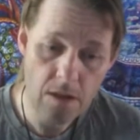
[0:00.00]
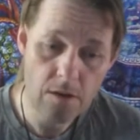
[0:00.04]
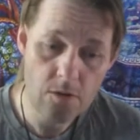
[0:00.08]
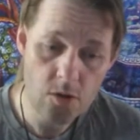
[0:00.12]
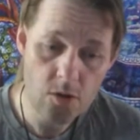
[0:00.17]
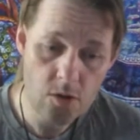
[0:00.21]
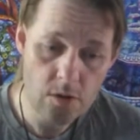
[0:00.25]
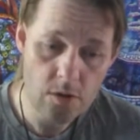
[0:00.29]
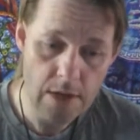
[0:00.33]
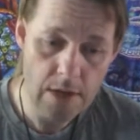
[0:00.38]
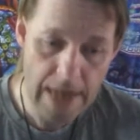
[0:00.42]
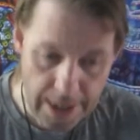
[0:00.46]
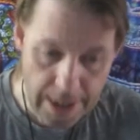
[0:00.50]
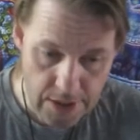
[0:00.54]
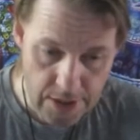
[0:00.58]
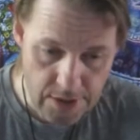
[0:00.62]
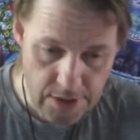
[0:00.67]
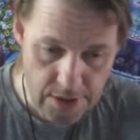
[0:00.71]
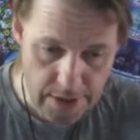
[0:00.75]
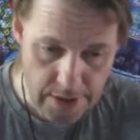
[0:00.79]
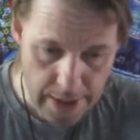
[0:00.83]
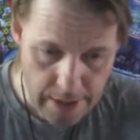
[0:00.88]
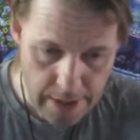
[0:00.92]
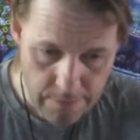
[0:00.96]

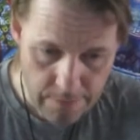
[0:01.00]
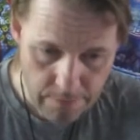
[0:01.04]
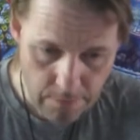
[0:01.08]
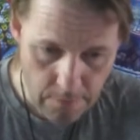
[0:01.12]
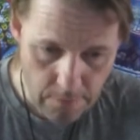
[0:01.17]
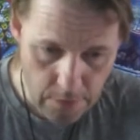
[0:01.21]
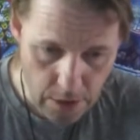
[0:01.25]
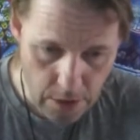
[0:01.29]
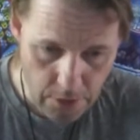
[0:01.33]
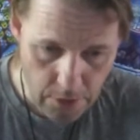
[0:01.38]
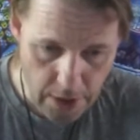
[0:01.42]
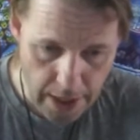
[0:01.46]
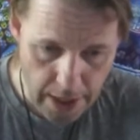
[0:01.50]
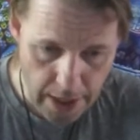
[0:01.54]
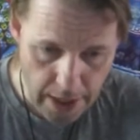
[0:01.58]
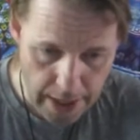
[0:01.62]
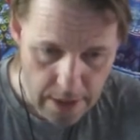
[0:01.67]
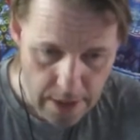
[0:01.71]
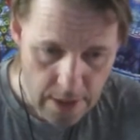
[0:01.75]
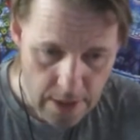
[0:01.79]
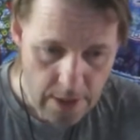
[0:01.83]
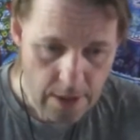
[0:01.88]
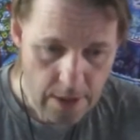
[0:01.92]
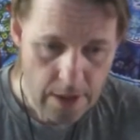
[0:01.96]
Legacy, okay,
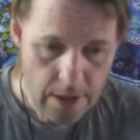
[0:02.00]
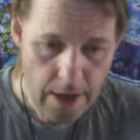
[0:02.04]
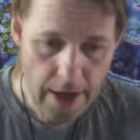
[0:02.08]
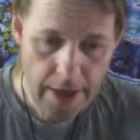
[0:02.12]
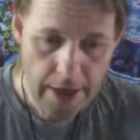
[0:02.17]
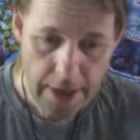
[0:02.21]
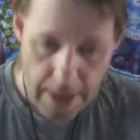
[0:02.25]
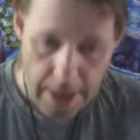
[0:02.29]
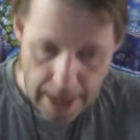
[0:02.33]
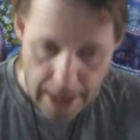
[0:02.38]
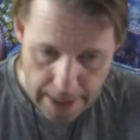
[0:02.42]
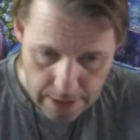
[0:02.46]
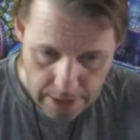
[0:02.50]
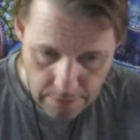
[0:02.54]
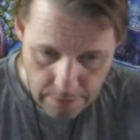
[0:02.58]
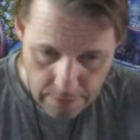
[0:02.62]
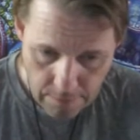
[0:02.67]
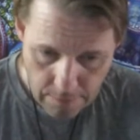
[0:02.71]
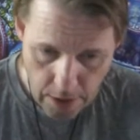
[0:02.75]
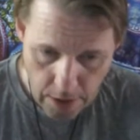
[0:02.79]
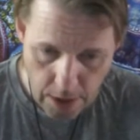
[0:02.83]
again,